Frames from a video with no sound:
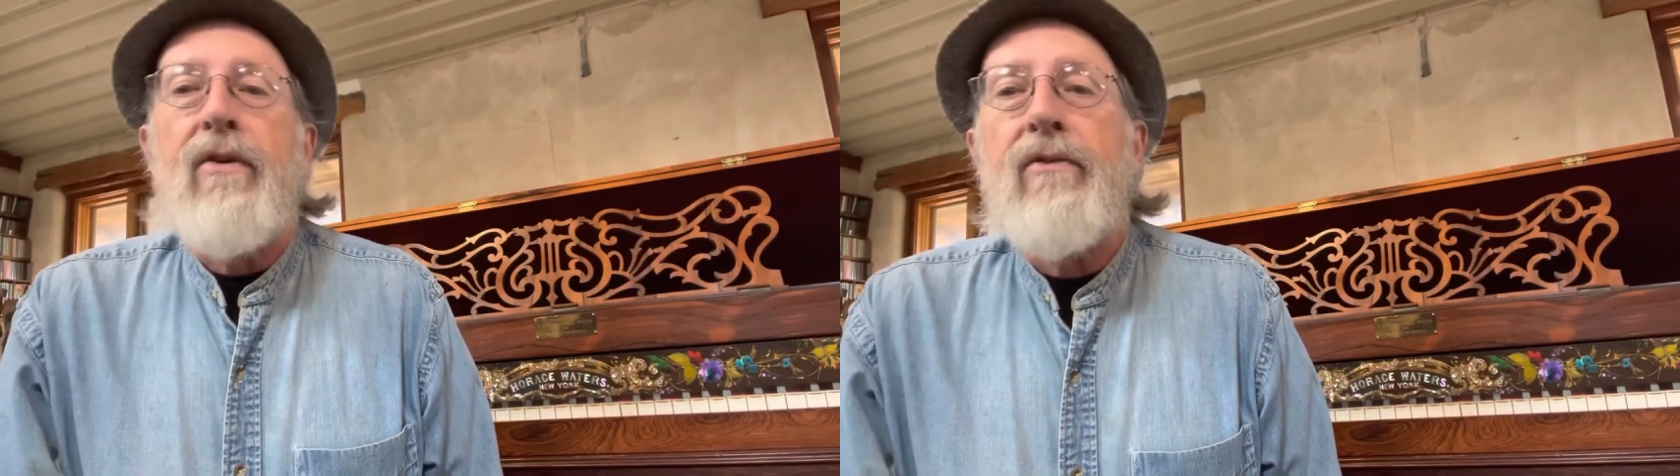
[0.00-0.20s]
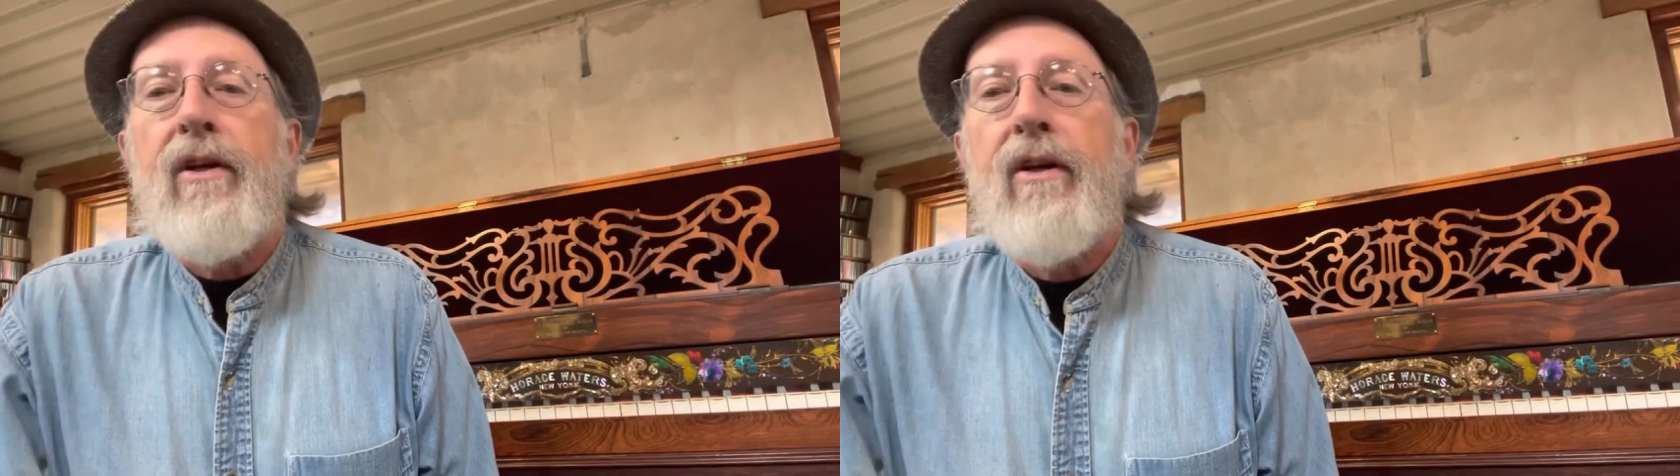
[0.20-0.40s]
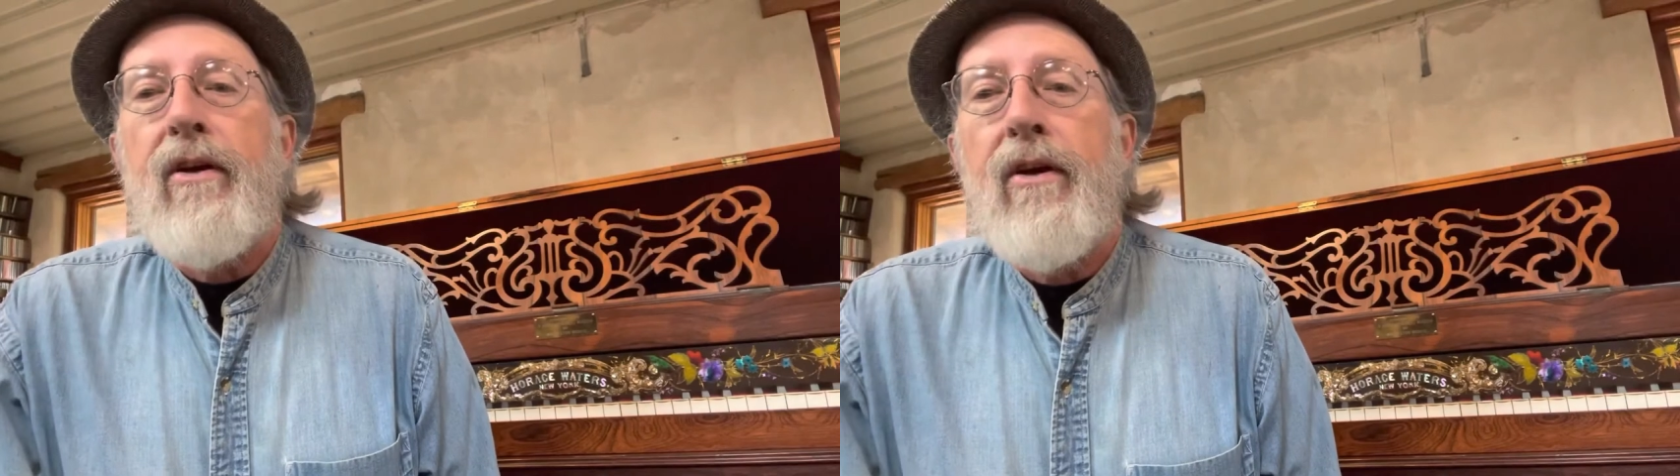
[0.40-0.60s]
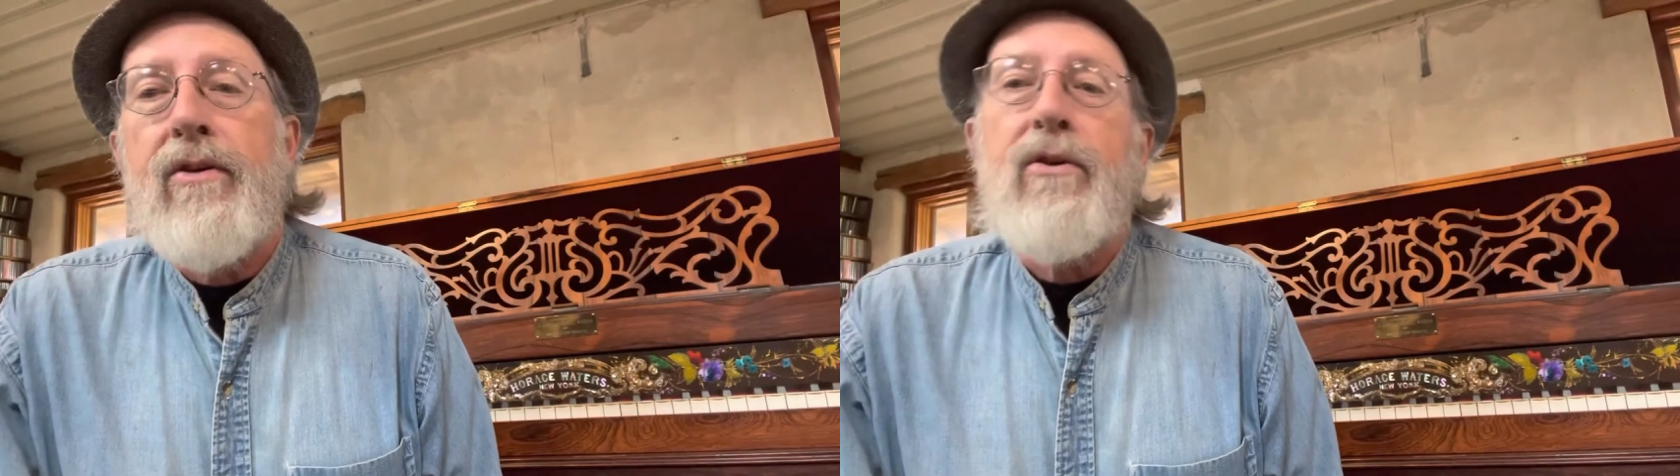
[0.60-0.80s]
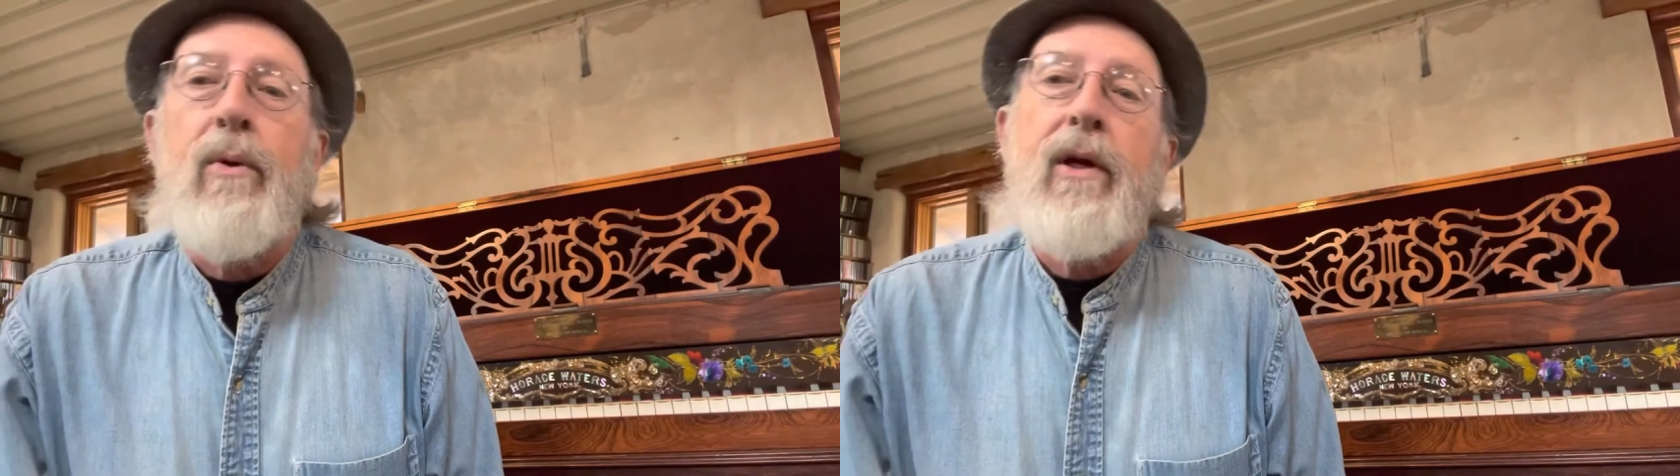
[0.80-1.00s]
15
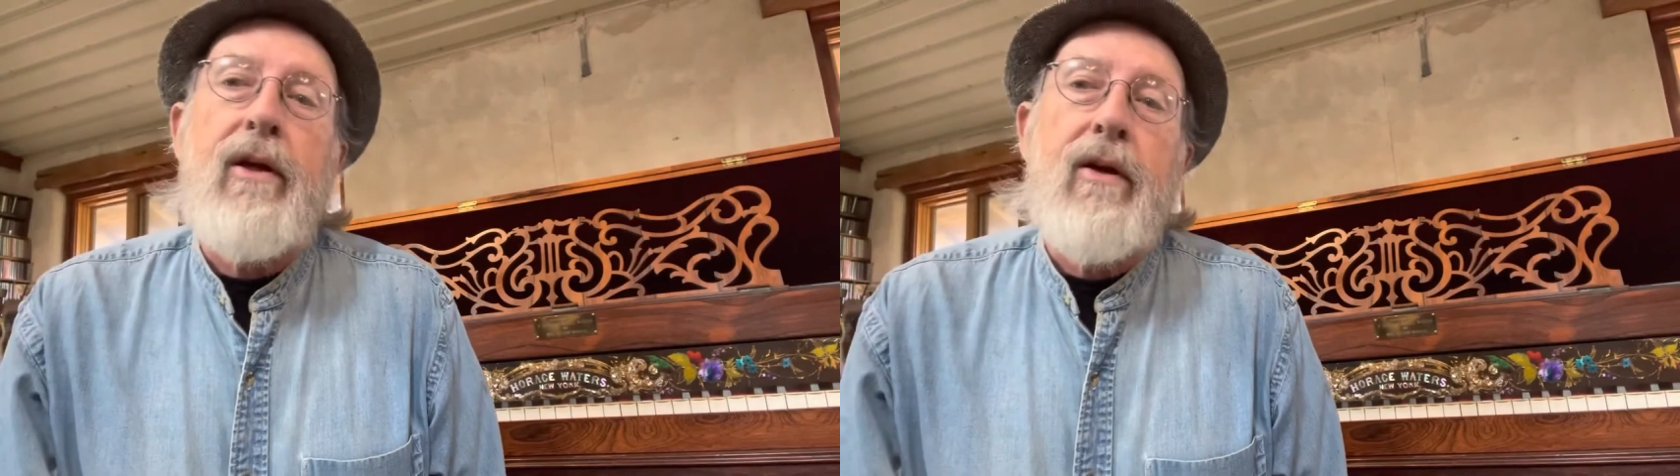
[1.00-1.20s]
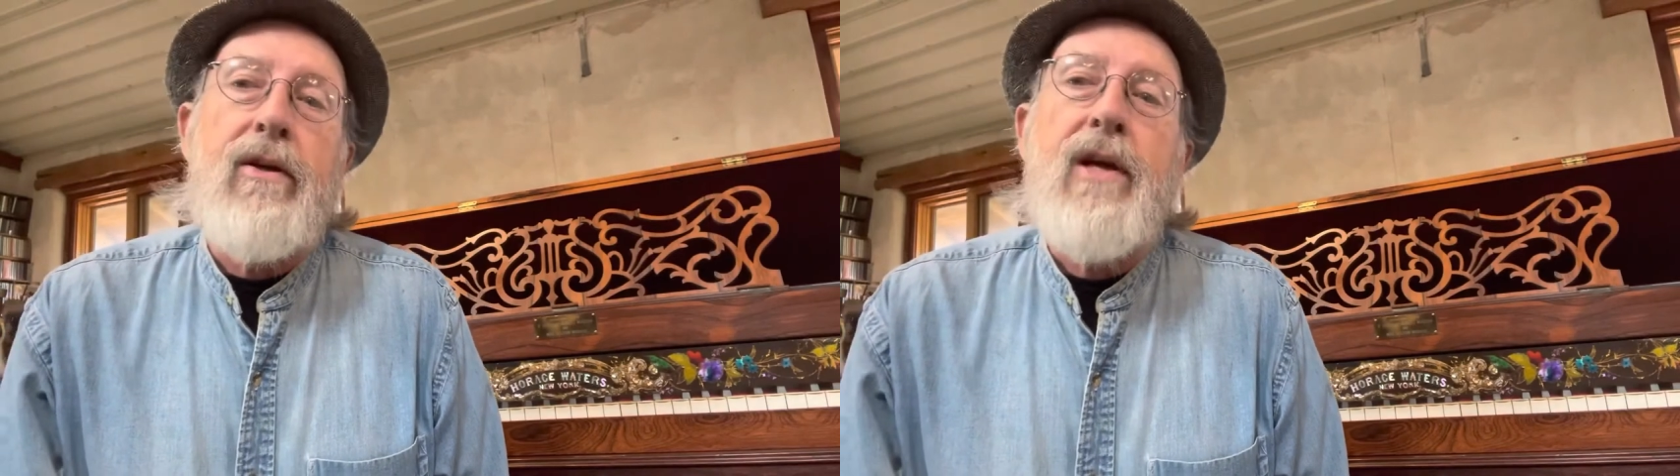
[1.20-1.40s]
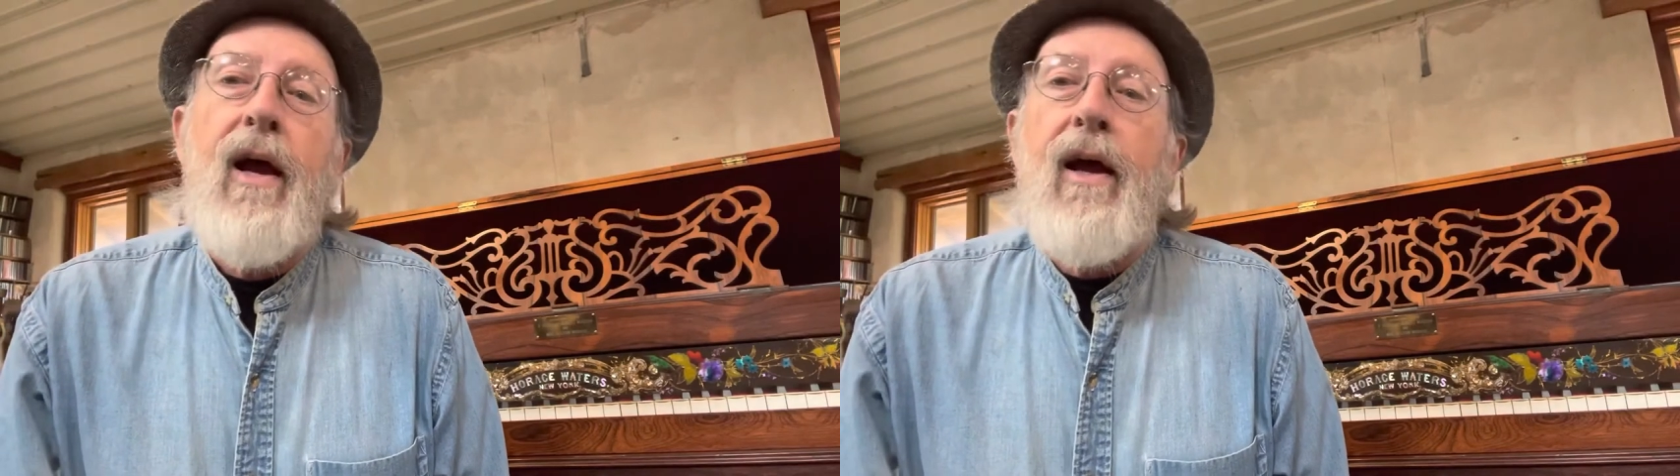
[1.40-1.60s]
years, 20 years,